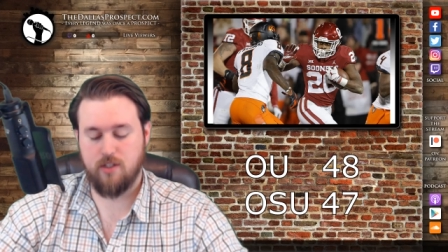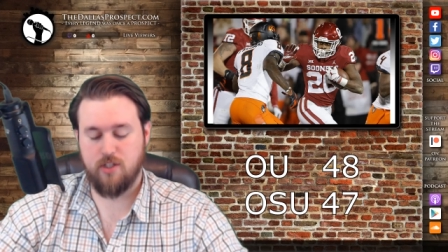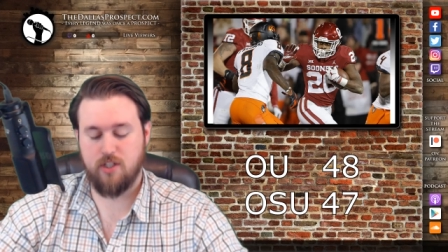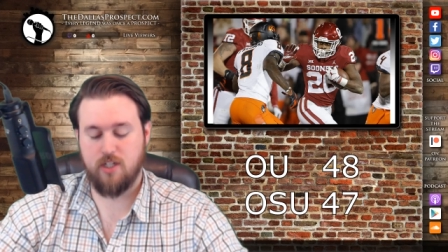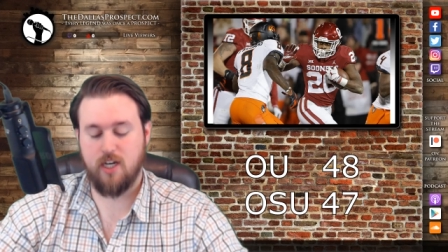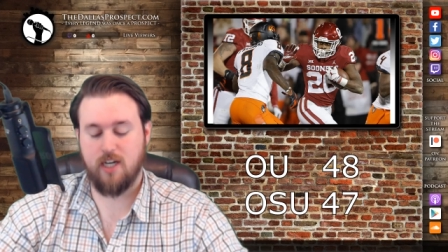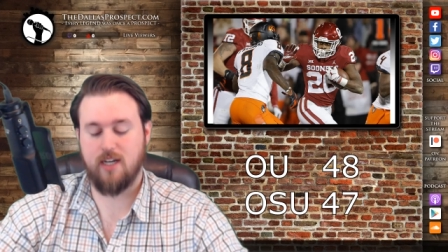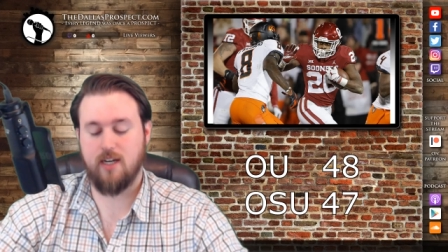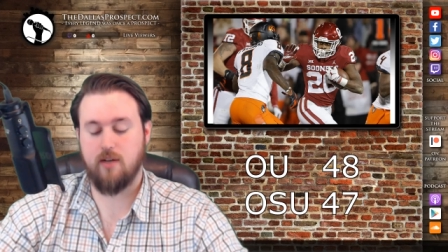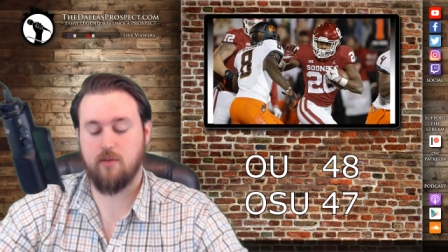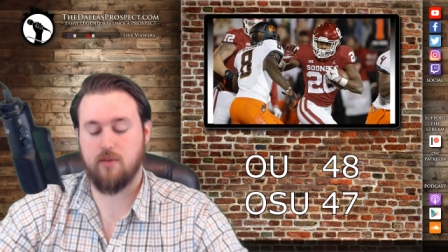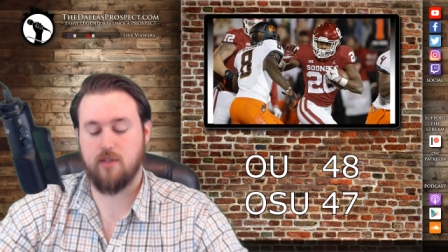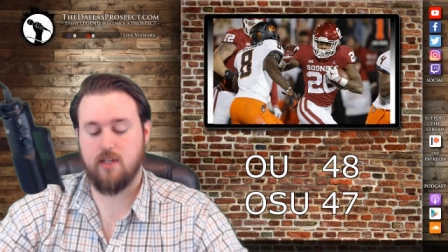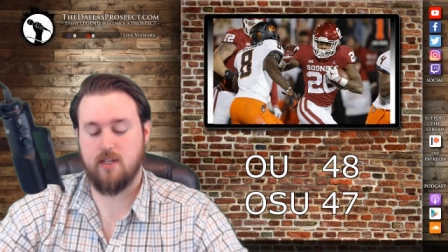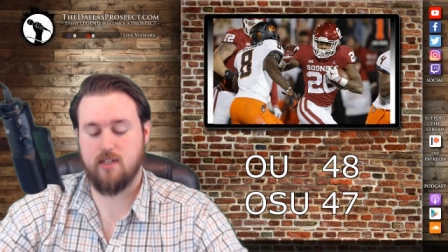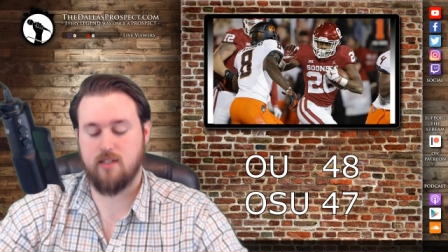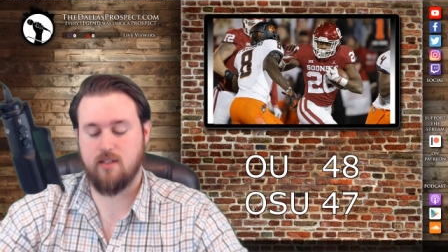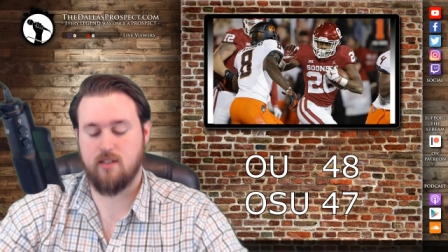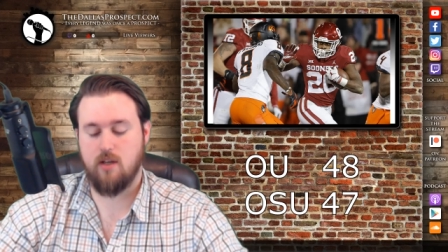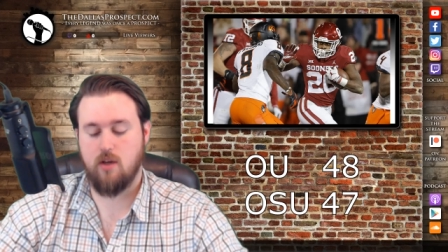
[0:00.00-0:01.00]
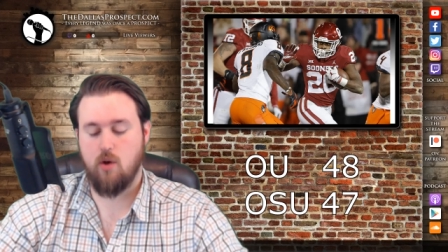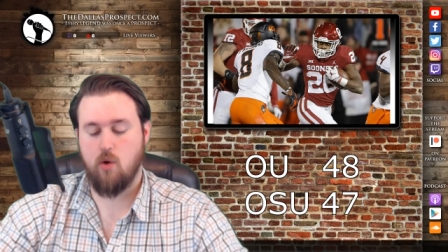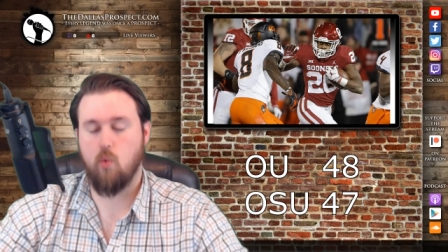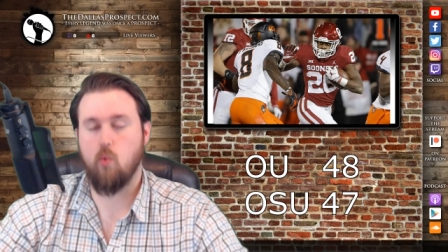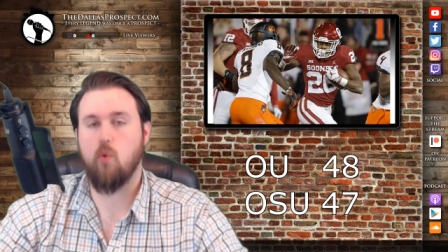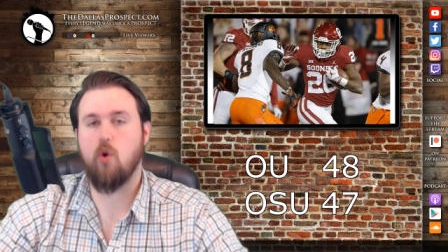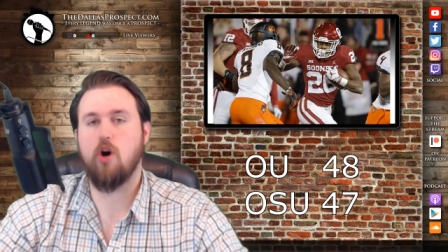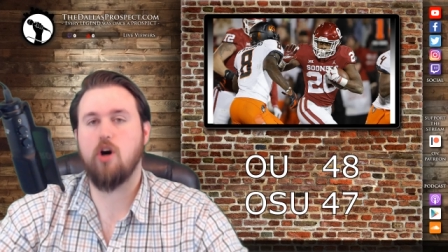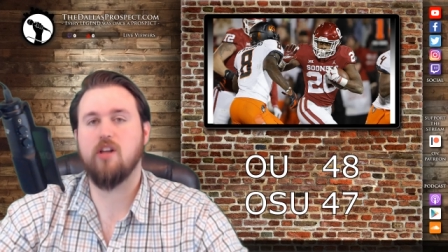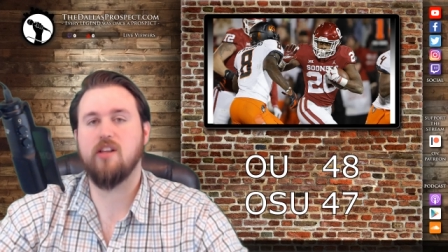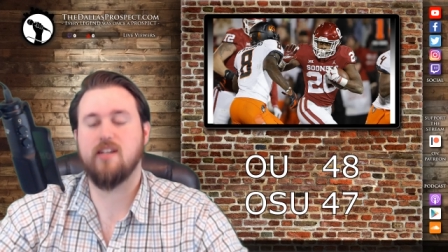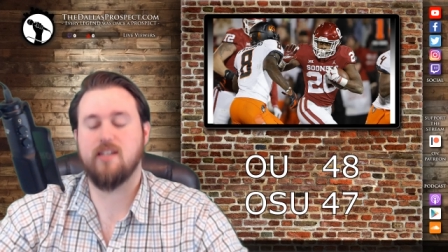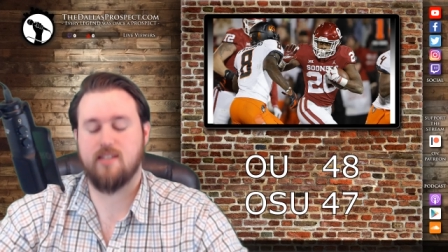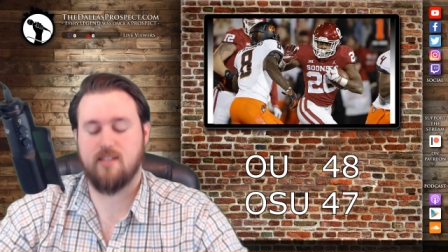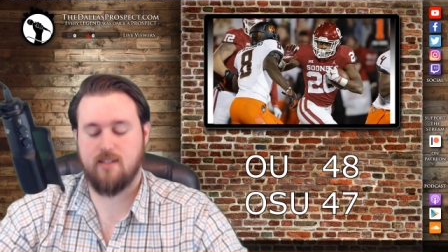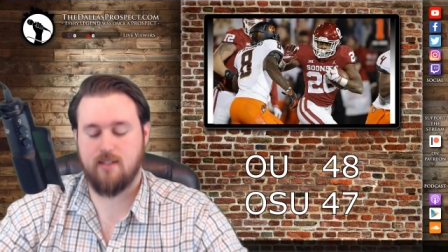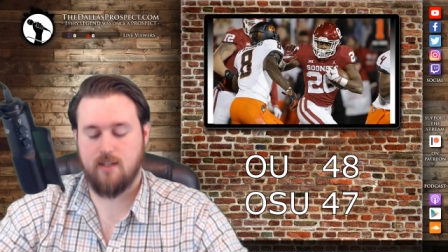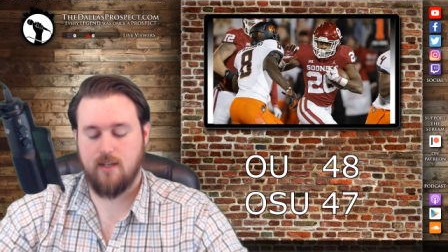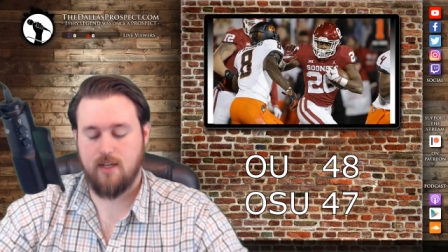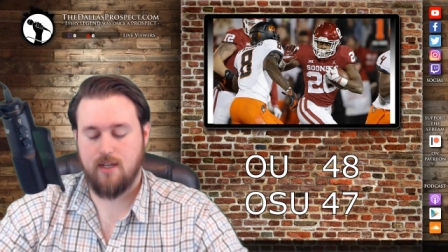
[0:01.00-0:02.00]
Check out this
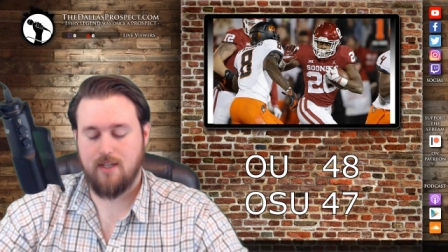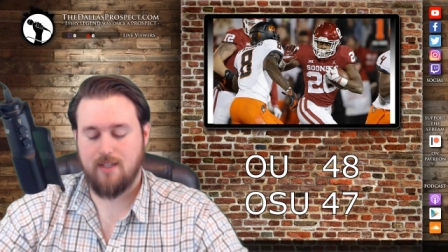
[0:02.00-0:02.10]
Wallace,